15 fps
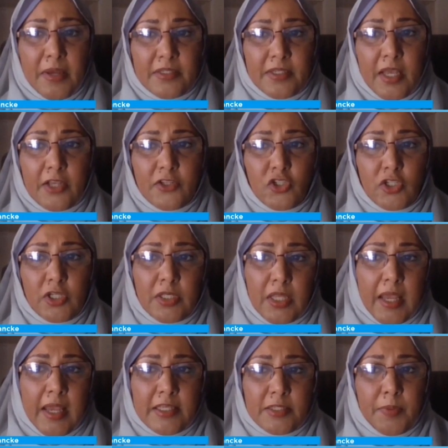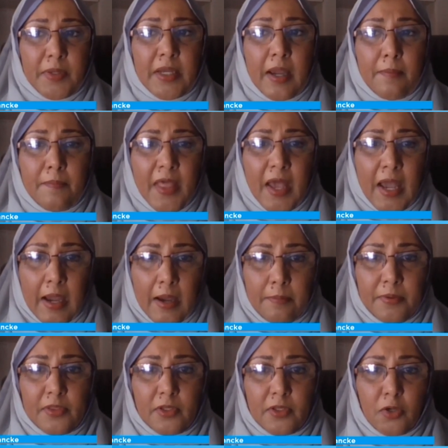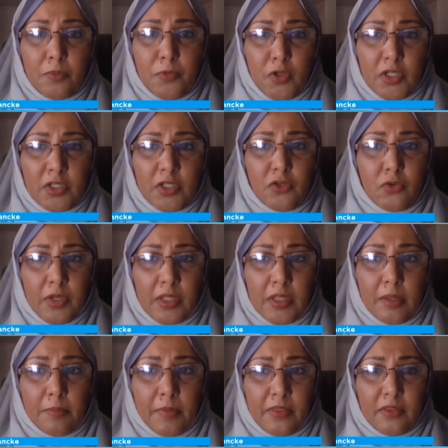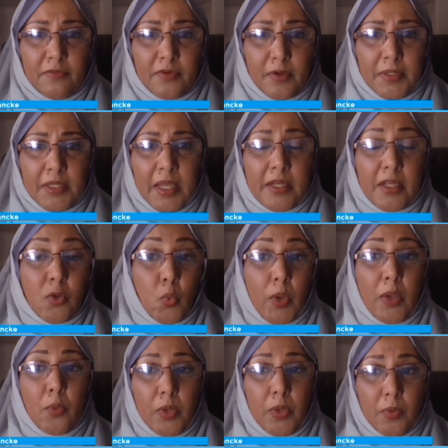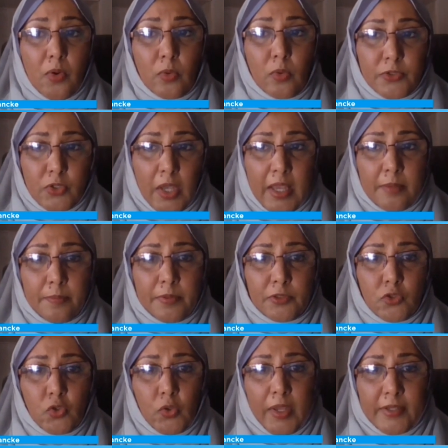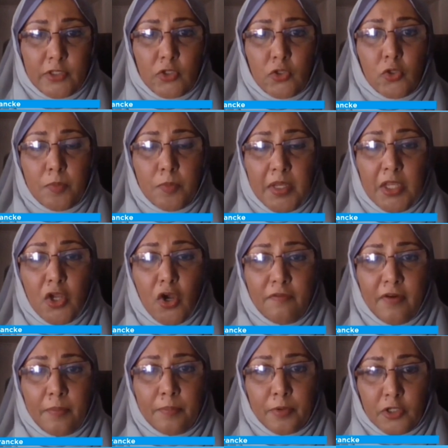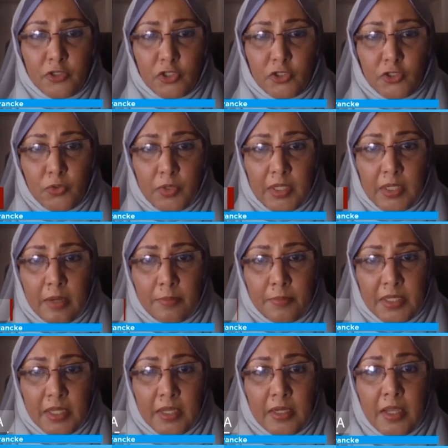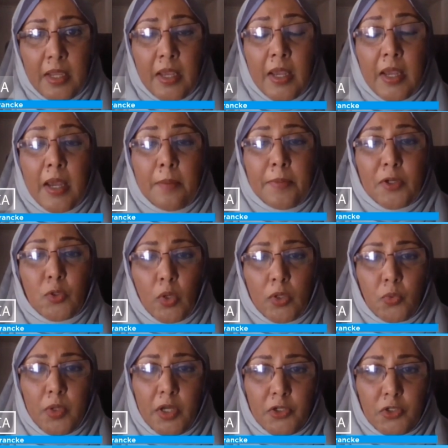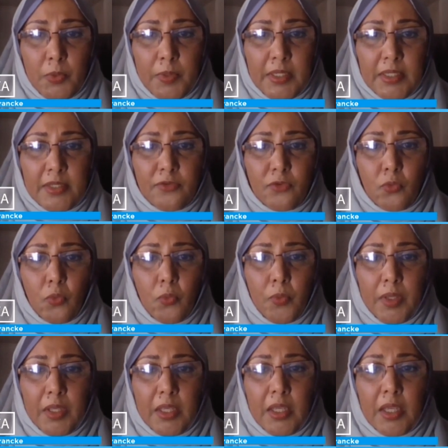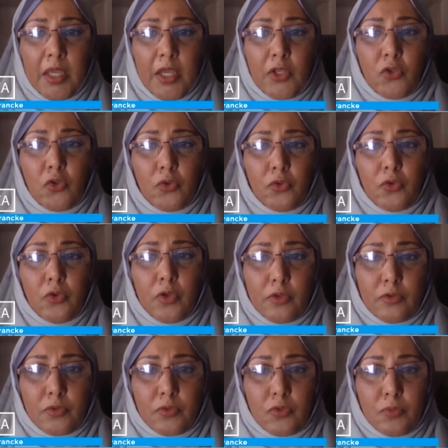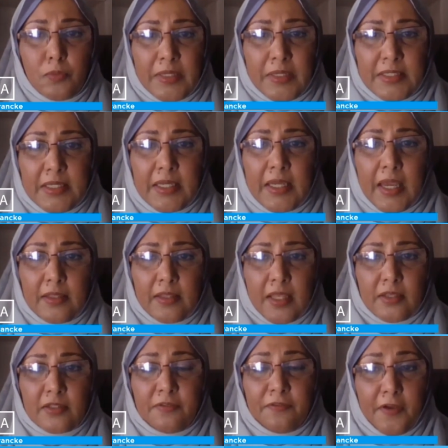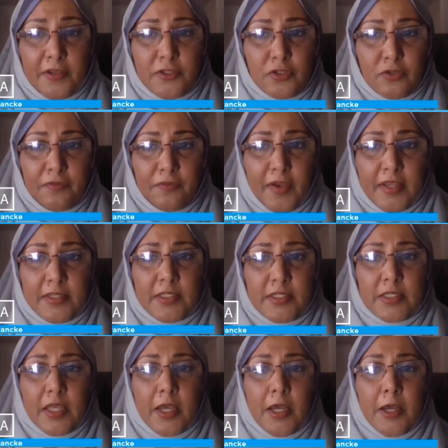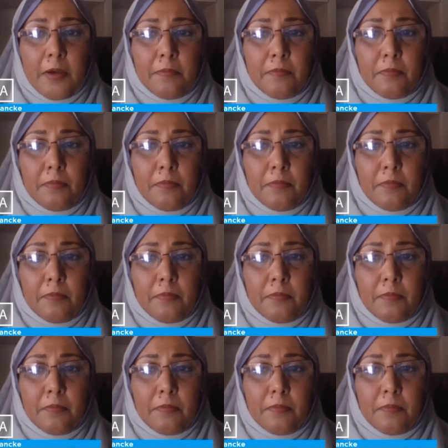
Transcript: the masajid has become the hub in the community during the month of Ramadan, and where we were also able to execute many of our projects during Ramadan. But what we are doing is to mitigate that face-to-face